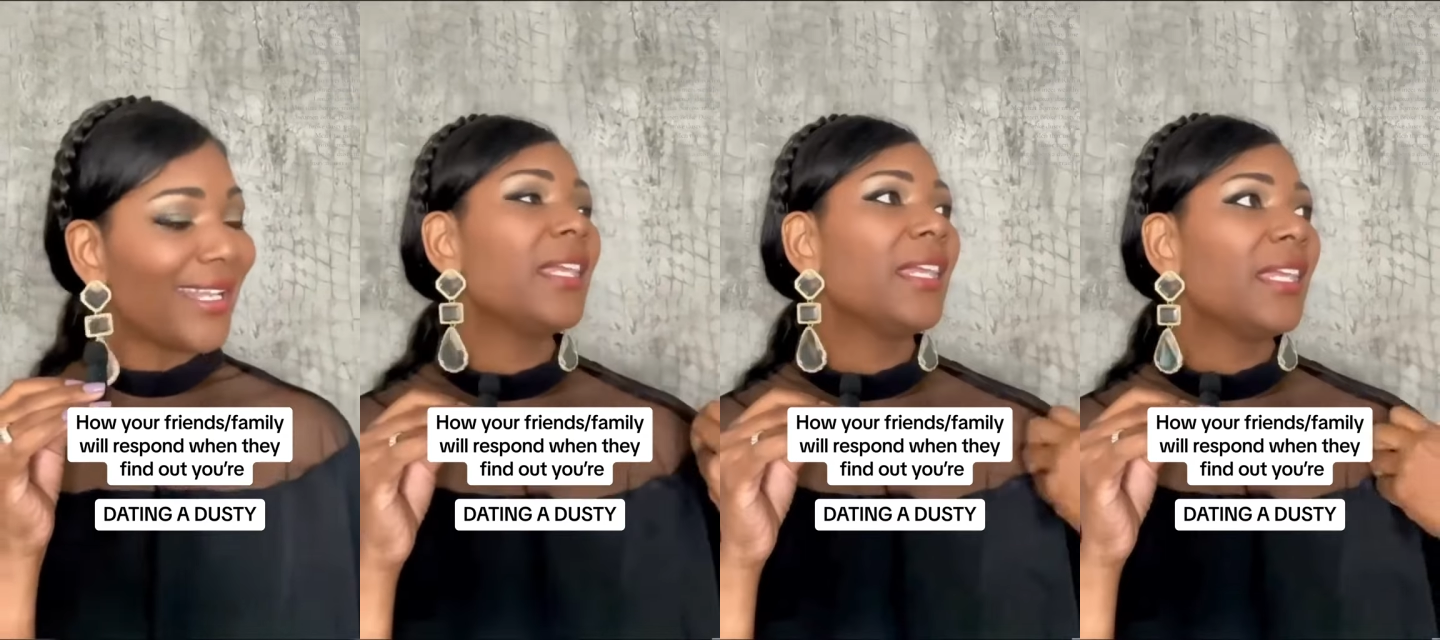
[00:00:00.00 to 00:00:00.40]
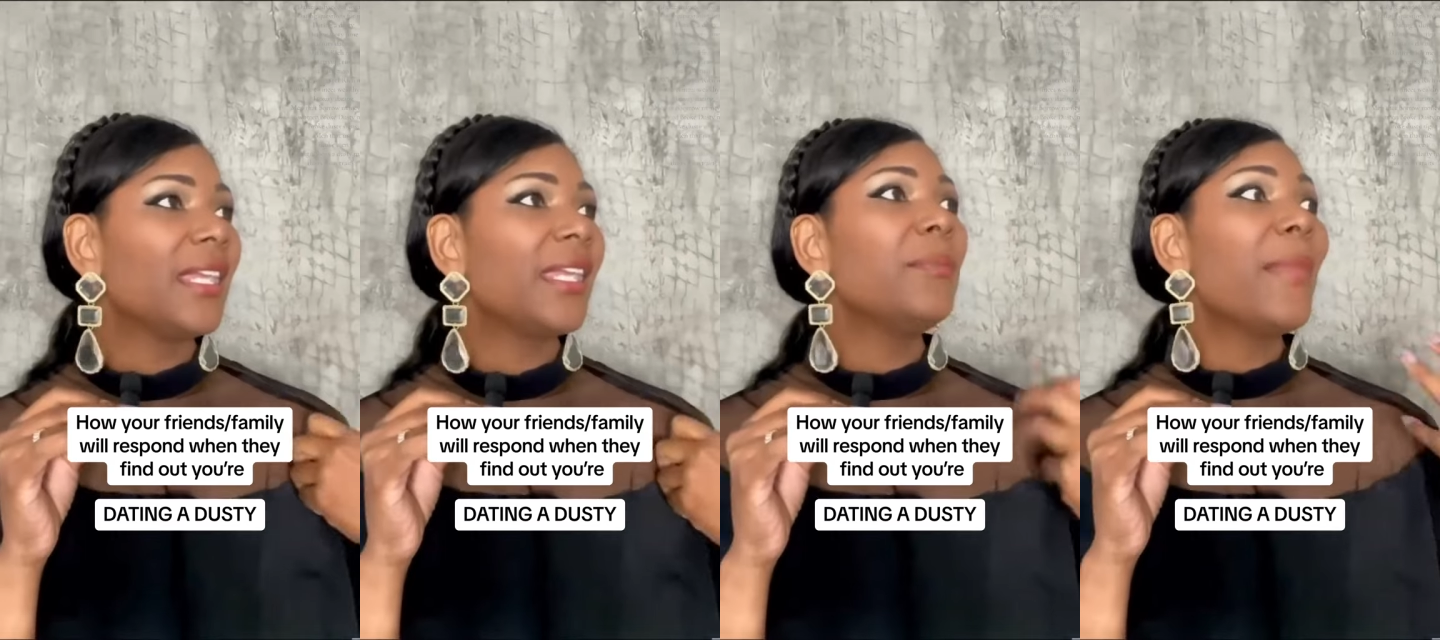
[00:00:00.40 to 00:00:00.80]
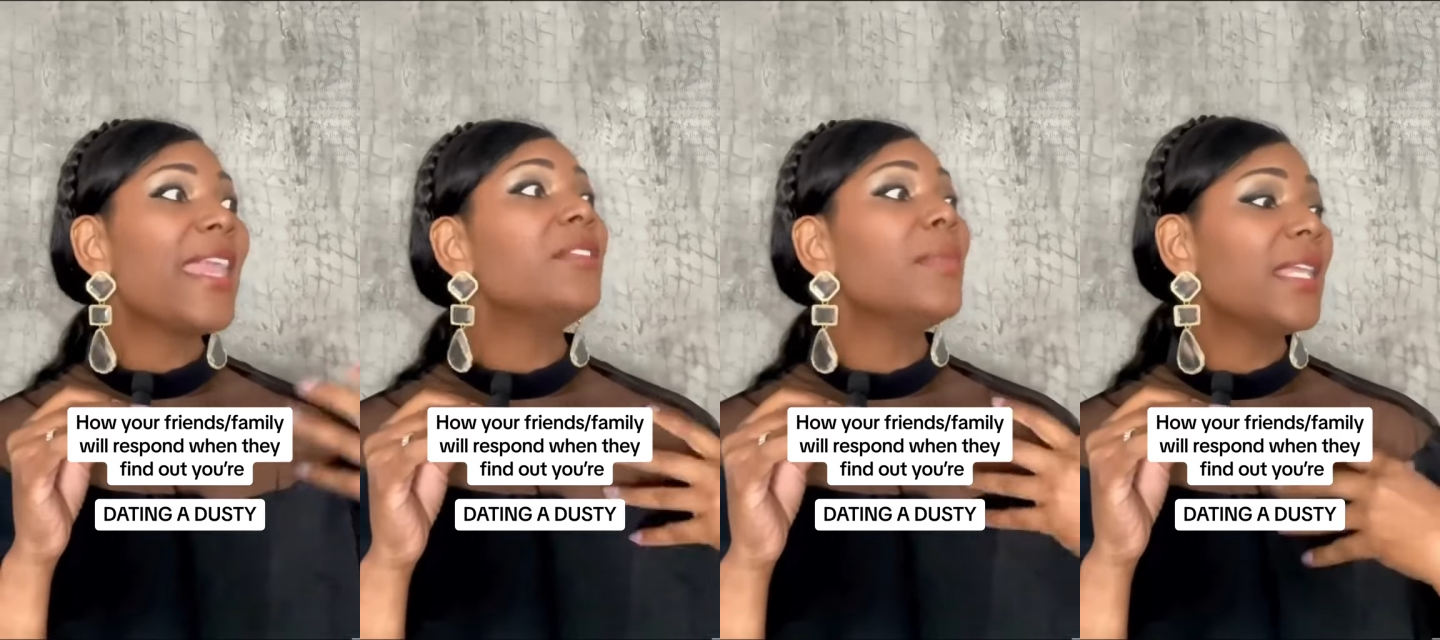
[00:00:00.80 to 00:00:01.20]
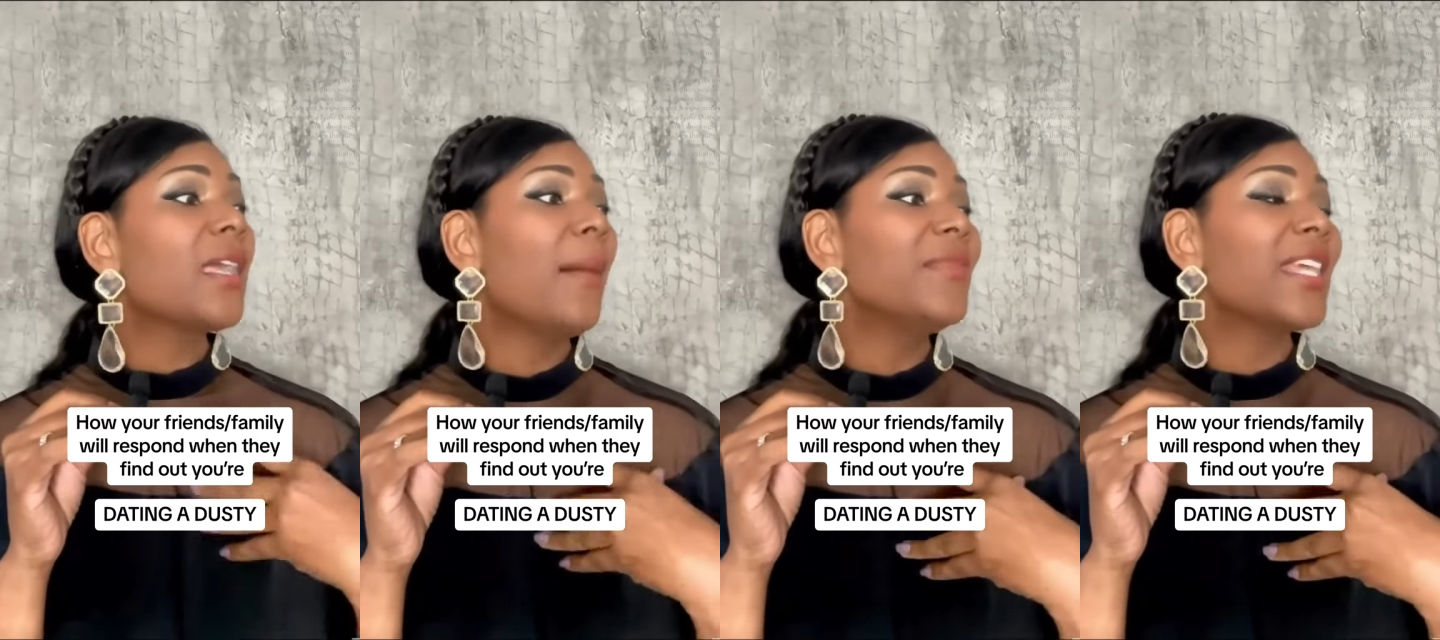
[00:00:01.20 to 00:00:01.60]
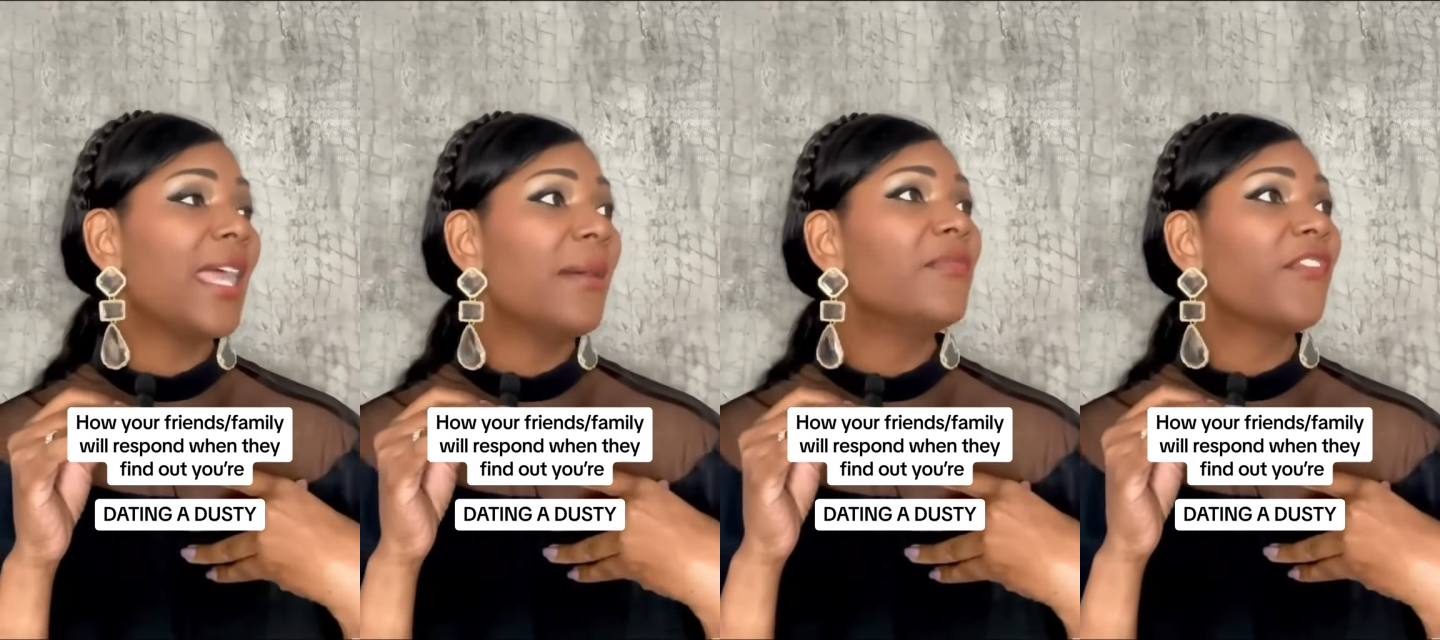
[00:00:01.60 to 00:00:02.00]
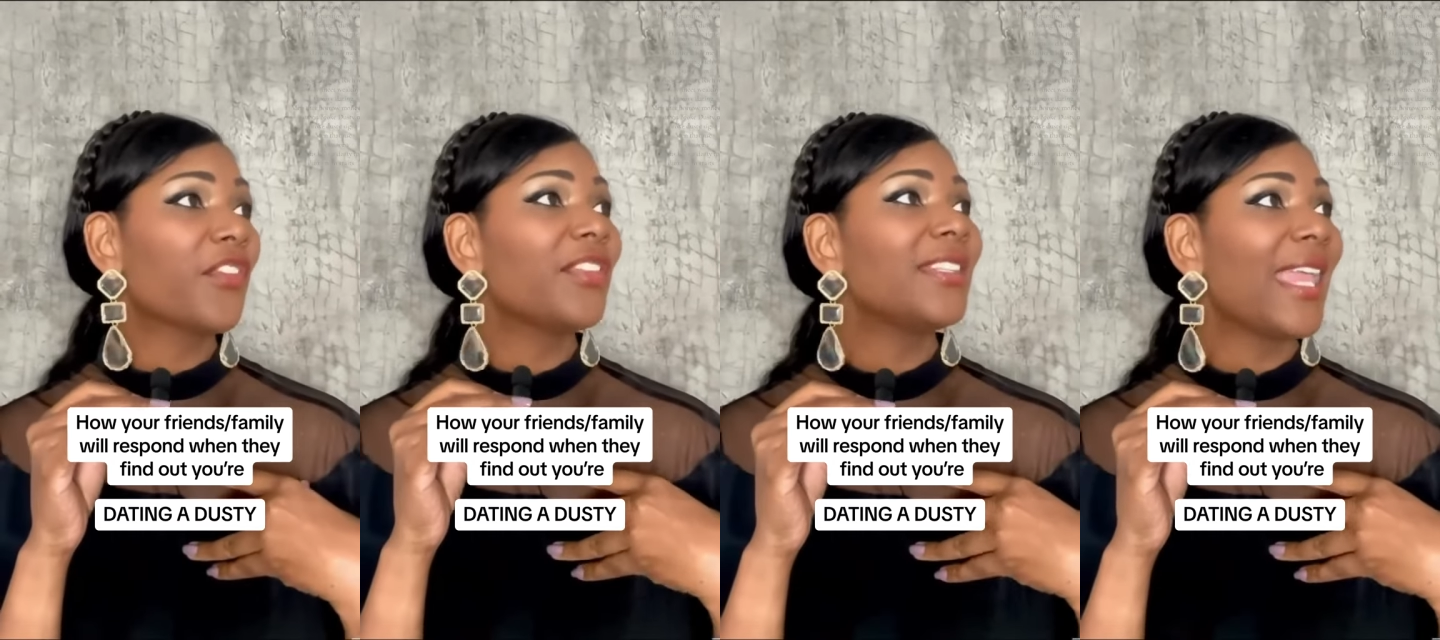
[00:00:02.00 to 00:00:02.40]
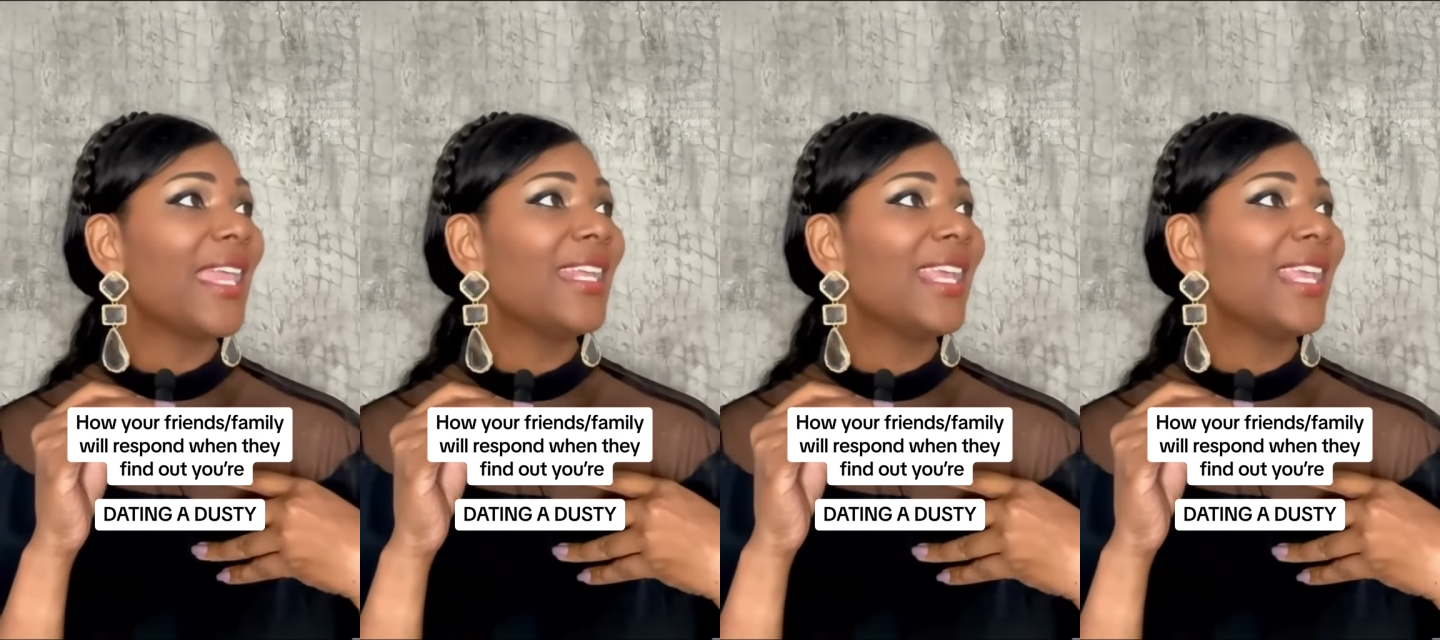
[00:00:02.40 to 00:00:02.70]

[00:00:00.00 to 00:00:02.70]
He he made me come to him for the date,